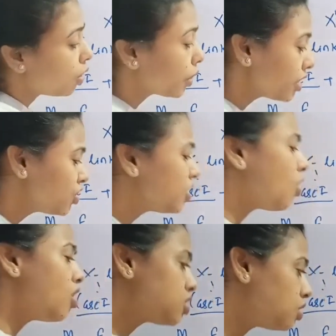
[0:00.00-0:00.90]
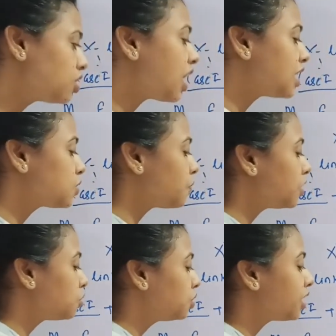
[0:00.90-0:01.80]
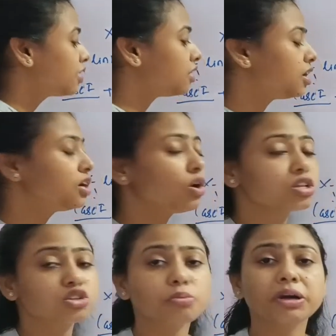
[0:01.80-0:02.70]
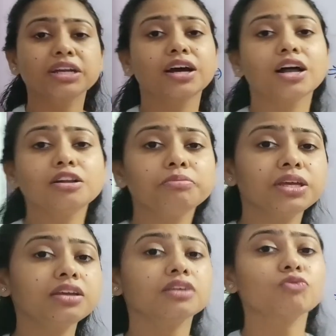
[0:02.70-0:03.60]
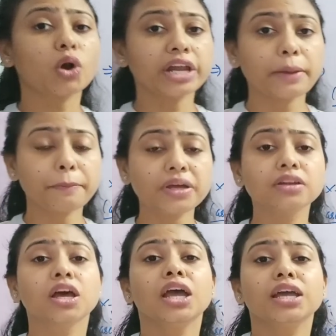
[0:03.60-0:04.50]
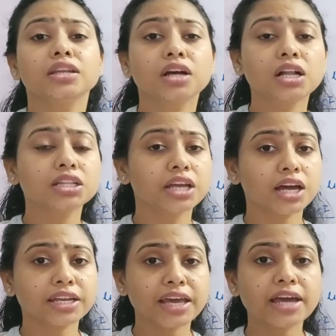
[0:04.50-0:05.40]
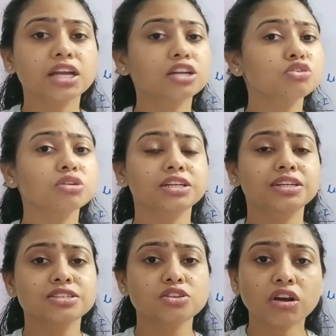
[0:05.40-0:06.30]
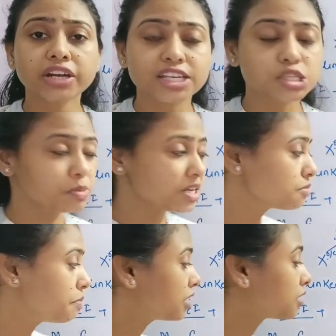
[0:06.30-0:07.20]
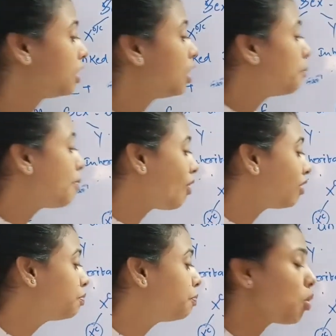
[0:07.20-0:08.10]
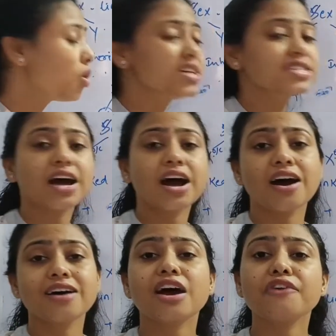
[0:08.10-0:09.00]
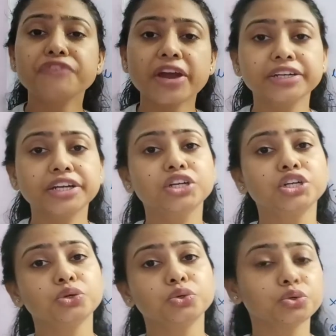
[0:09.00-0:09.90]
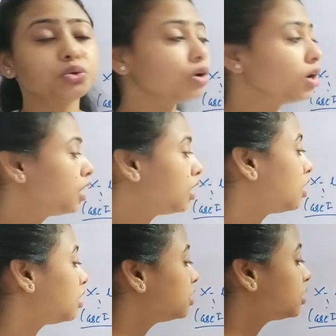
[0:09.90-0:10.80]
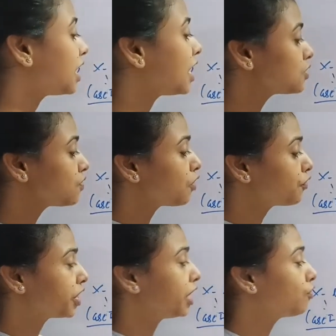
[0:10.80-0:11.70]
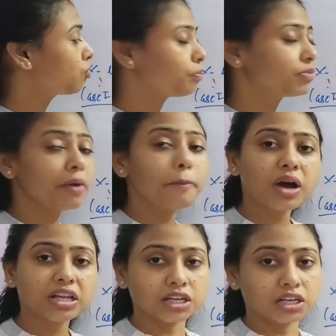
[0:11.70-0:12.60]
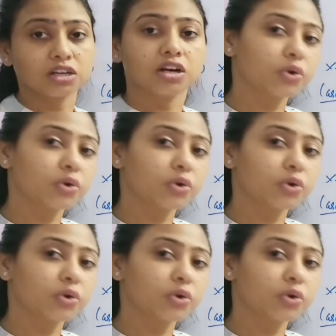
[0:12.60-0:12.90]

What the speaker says: Okay, she also transferred to the girl also, but girl may, what happened in girl, they are carrier, so it does not express, but both boys are affected due to the transfer of trait from their mother.